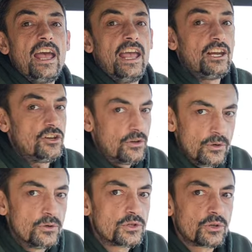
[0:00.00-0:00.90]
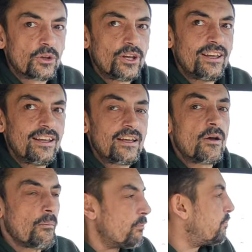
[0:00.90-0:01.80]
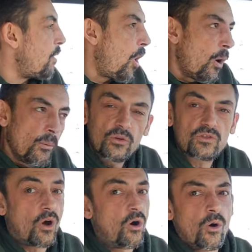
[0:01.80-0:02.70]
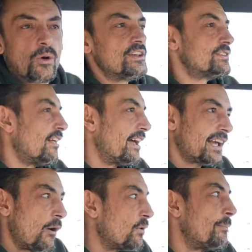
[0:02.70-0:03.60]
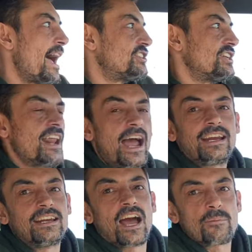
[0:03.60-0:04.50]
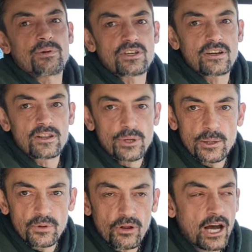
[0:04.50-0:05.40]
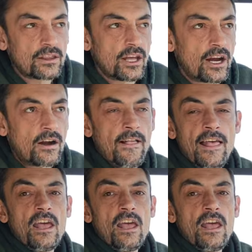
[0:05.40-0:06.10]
and usually almost always like i would imagine 99% of the people out there